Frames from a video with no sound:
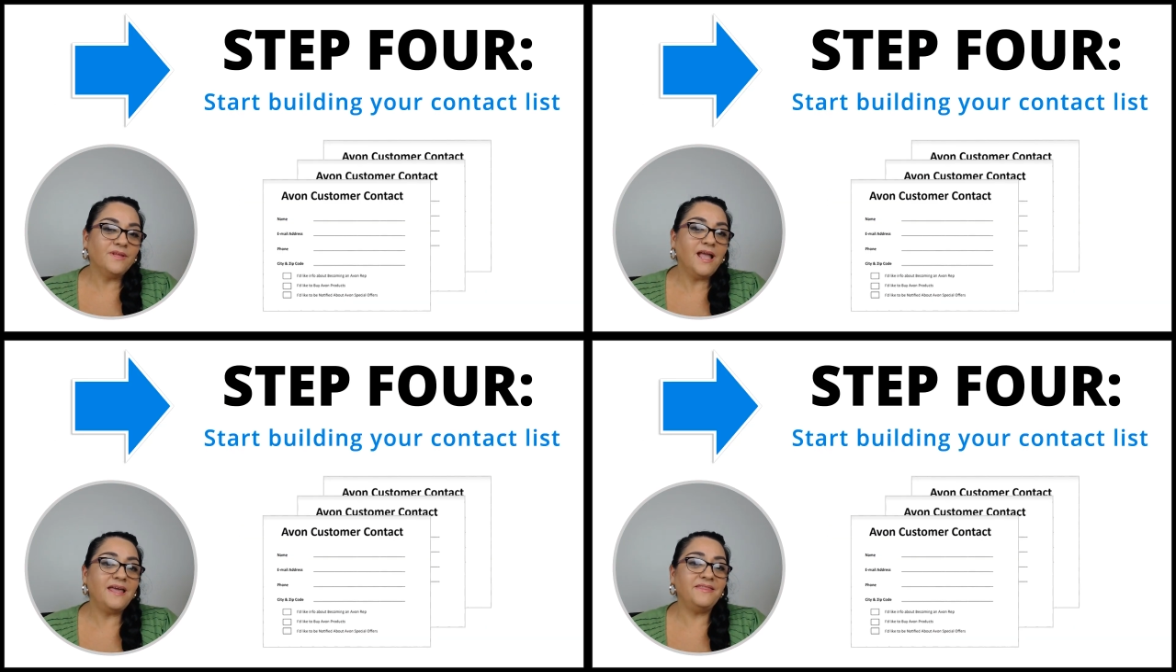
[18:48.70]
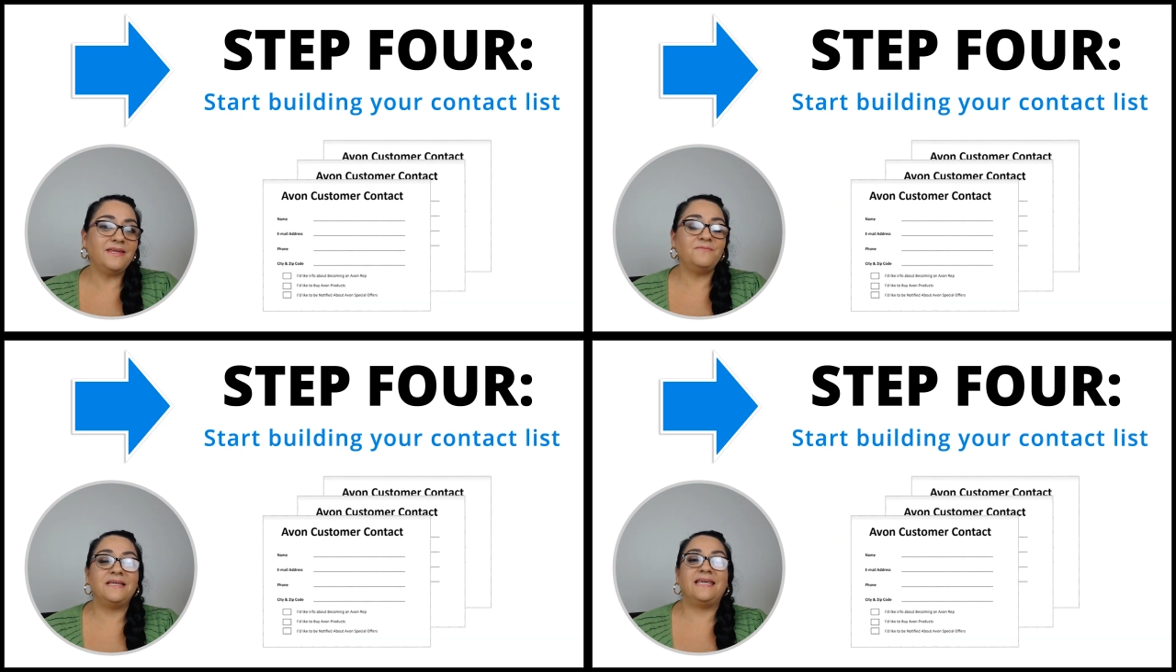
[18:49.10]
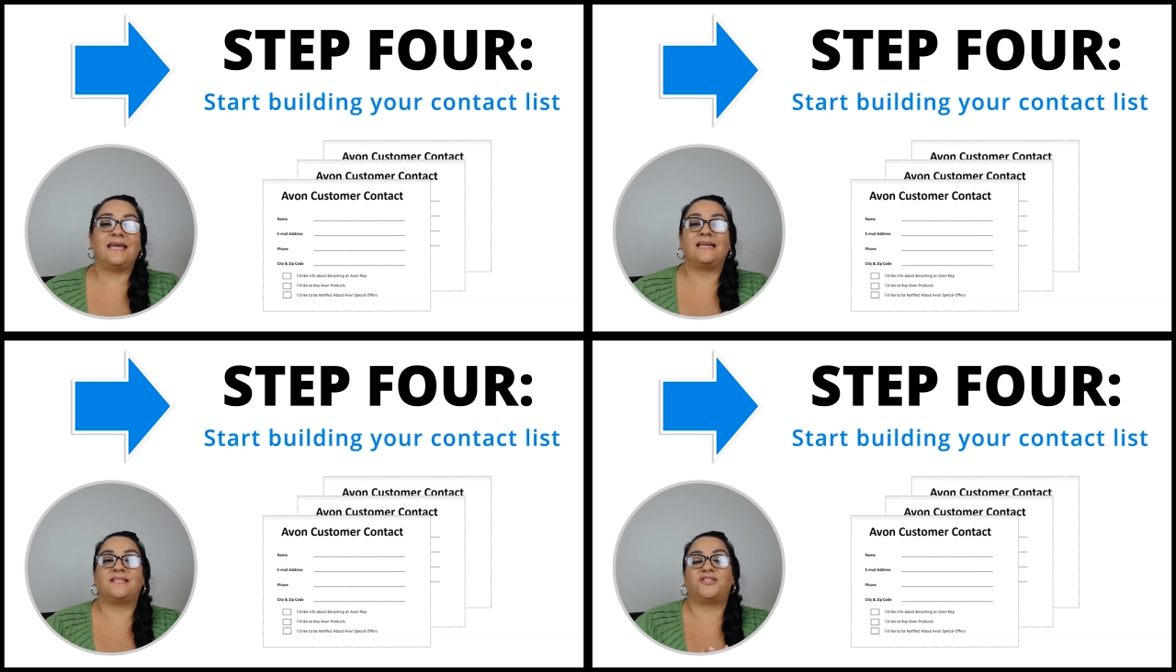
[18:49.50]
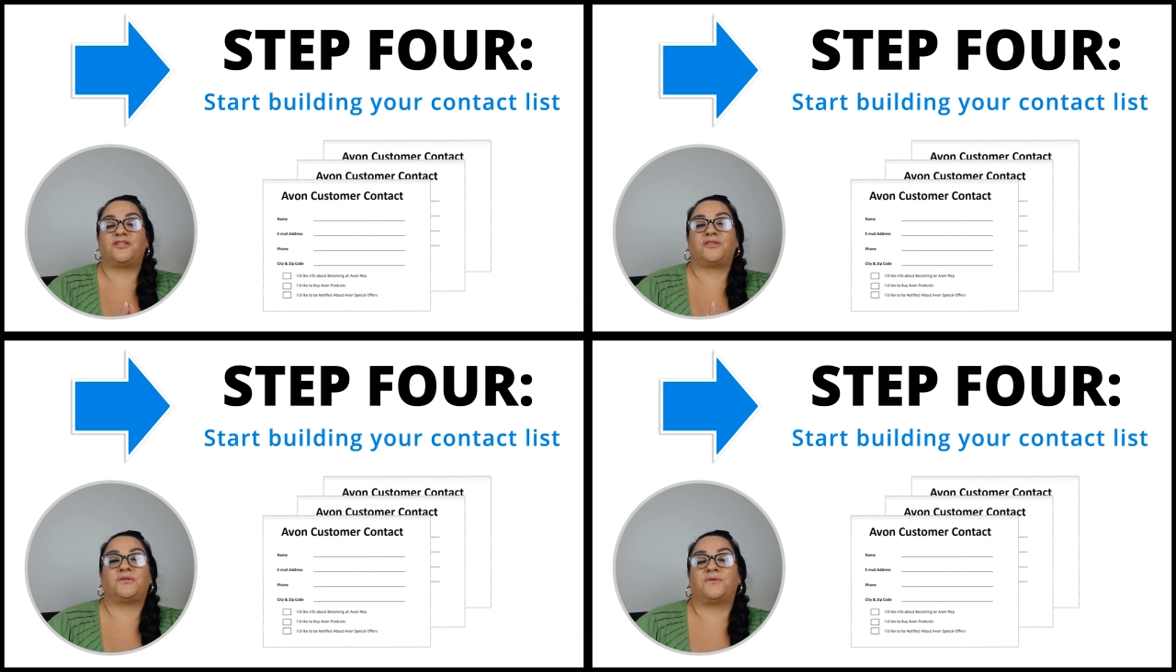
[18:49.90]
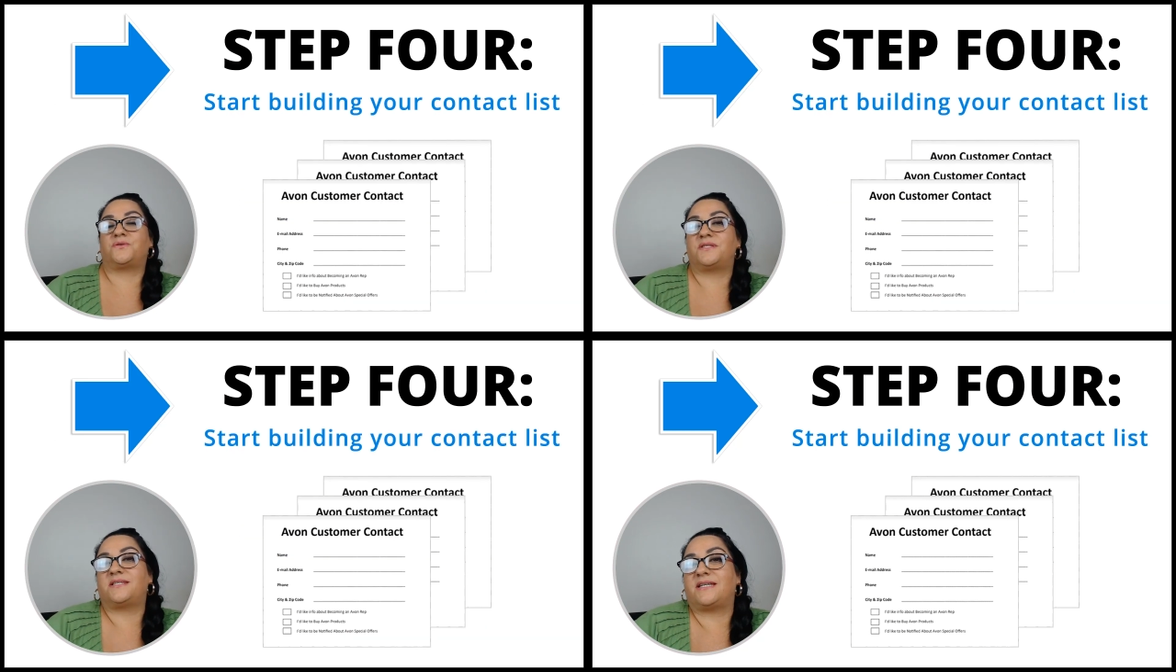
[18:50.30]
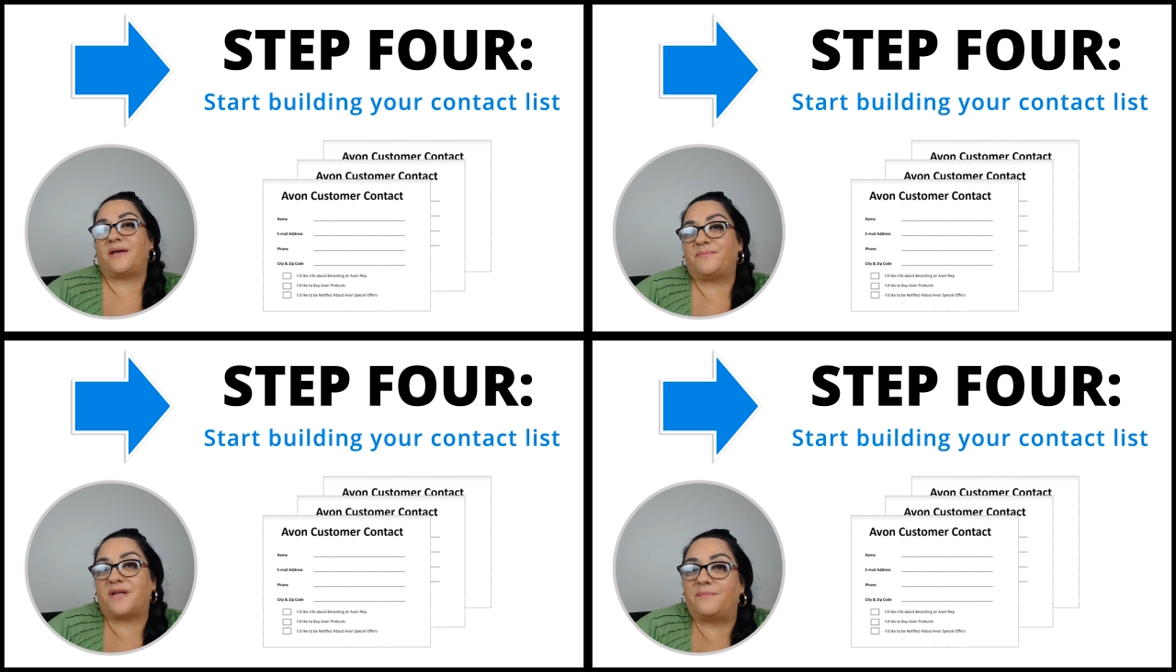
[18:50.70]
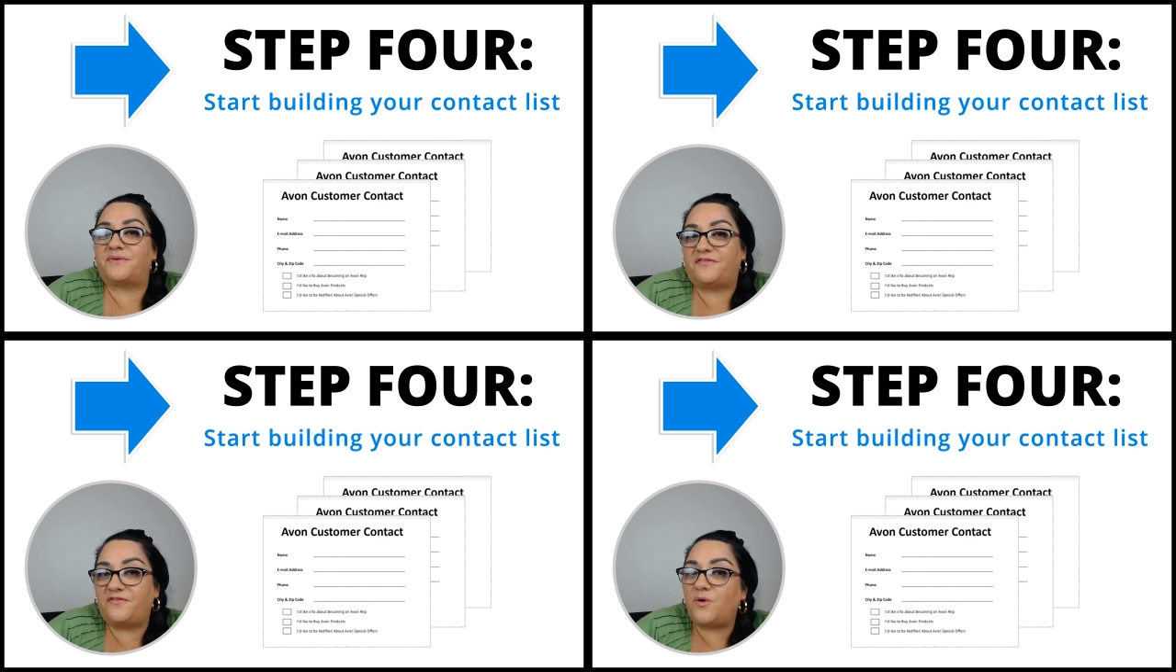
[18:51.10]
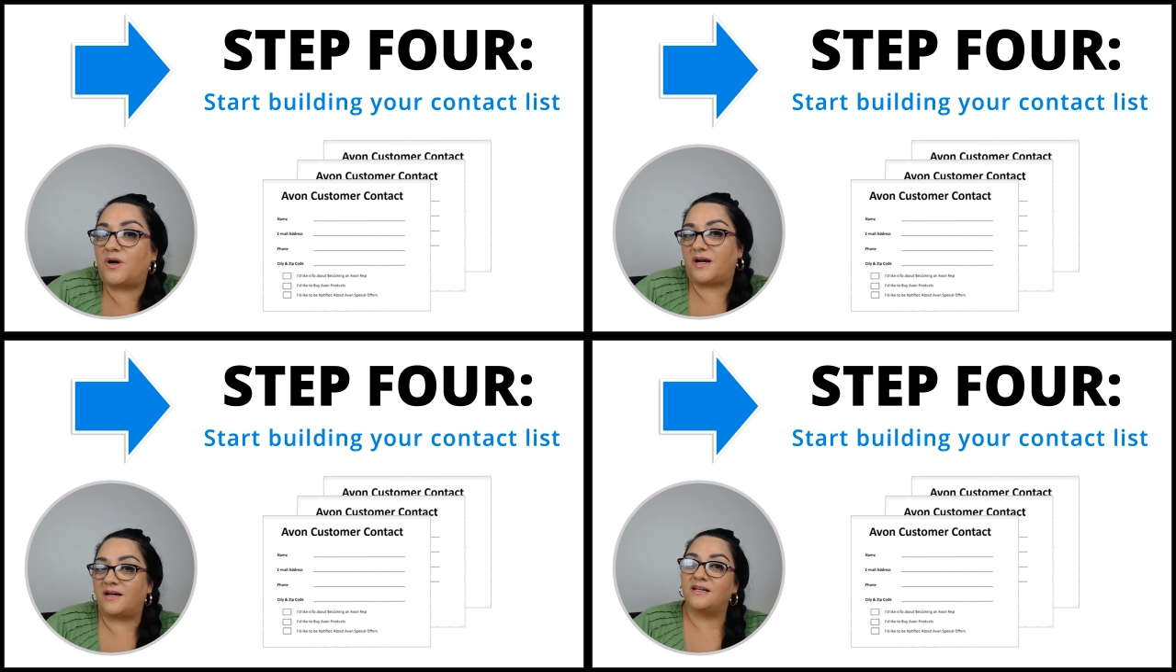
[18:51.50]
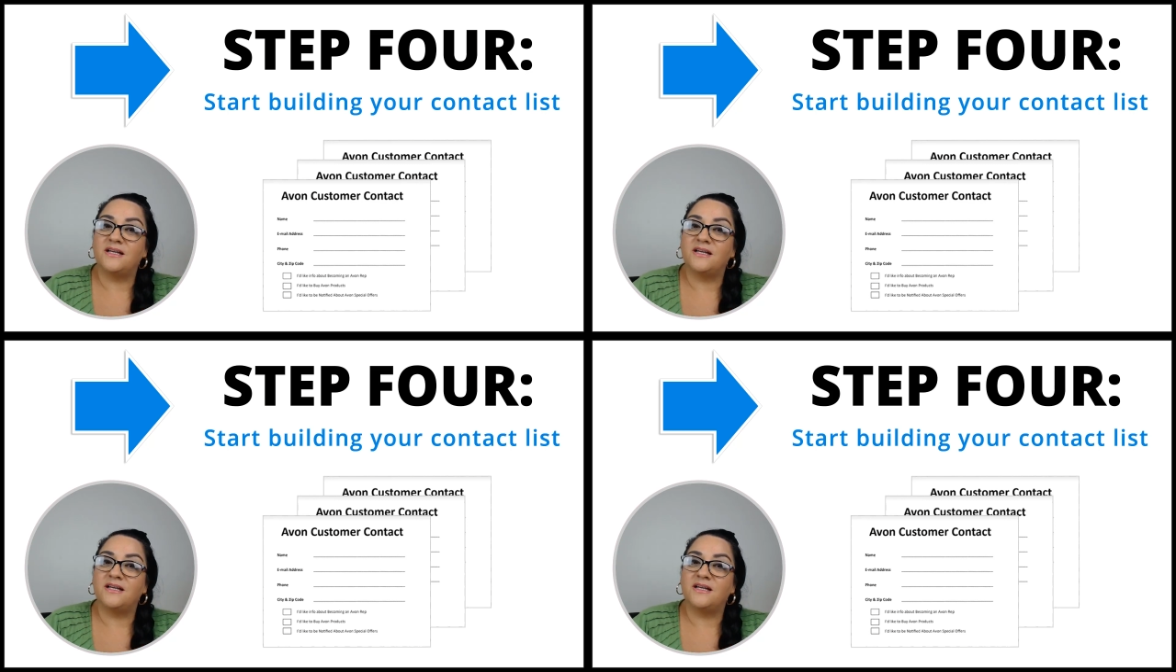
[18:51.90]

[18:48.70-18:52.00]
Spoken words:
And then we get to step number 4,